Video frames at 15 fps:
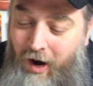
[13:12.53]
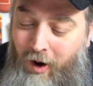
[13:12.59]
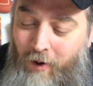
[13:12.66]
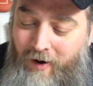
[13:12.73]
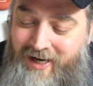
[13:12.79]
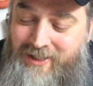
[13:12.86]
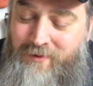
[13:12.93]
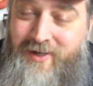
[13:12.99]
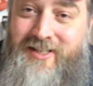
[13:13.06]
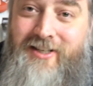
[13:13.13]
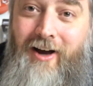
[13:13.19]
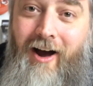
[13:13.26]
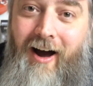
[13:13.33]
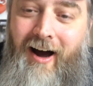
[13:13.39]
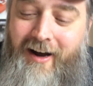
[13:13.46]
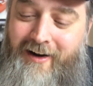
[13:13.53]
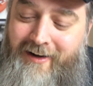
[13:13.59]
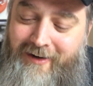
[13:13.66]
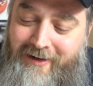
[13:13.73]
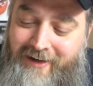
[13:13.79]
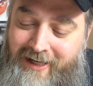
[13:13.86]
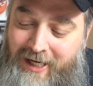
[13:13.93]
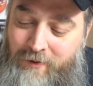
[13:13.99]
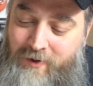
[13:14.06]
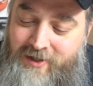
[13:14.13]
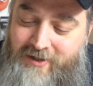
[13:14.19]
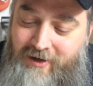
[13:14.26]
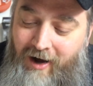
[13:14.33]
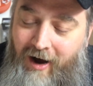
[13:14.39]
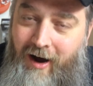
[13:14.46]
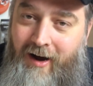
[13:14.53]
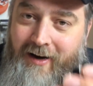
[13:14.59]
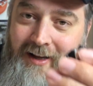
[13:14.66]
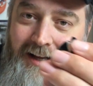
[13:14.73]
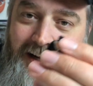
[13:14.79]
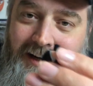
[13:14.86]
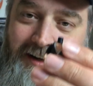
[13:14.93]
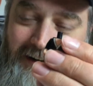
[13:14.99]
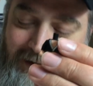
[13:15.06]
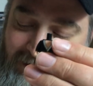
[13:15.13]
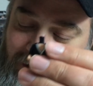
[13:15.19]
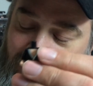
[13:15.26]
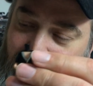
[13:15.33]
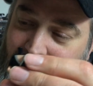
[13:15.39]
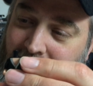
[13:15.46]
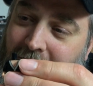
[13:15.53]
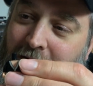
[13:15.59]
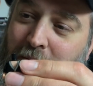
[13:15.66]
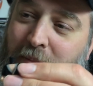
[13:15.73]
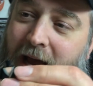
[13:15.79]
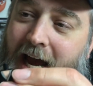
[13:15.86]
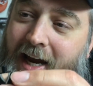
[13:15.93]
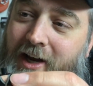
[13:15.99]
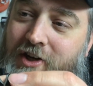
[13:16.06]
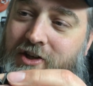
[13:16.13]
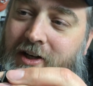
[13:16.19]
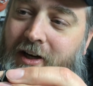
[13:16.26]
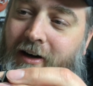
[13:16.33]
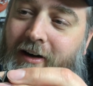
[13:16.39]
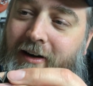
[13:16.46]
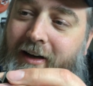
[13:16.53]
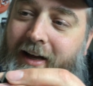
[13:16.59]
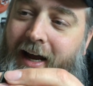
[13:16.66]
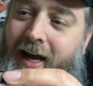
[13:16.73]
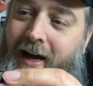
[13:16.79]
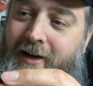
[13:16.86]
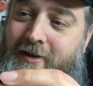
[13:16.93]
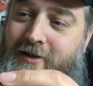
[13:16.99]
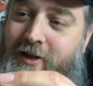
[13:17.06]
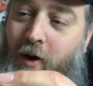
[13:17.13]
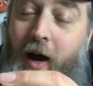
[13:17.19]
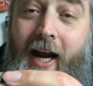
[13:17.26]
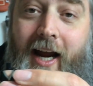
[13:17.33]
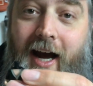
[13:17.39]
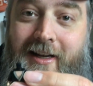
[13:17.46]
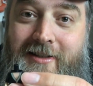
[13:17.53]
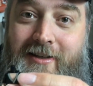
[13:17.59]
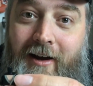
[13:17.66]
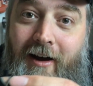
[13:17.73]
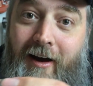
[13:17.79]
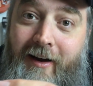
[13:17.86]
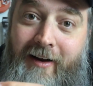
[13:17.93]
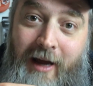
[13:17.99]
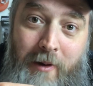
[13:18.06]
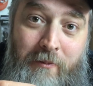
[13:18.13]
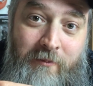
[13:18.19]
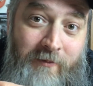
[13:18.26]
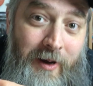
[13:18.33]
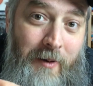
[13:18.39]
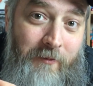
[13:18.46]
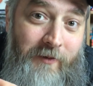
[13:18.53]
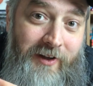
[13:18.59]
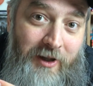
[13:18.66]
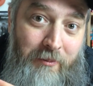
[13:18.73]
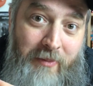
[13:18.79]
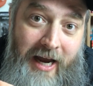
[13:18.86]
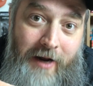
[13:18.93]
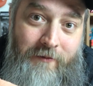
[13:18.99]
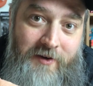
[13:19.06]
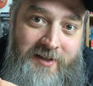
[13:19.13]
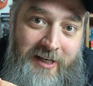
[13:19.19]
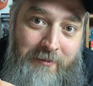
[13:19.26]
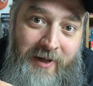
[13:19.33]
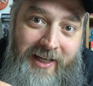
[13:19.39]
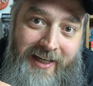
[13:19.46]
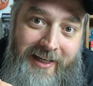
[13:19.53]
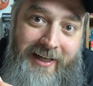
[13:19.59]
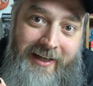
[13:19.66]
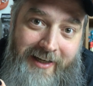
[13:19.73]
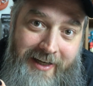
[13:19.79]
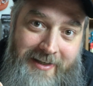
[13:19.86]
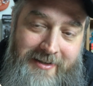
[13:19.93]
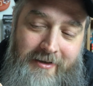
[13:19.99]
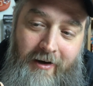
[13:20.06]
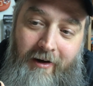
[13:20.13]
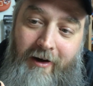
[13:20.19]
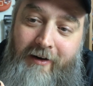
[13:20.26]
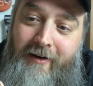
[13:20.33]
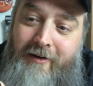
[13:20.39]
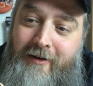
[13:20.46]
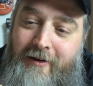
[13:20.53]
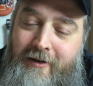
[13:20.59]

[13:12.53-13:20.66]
oh, because it was Zod. It was Zod in the package here. Yeah. So I got Zod. I'm I'm feeling bad for Timmy. He didn't get Zod.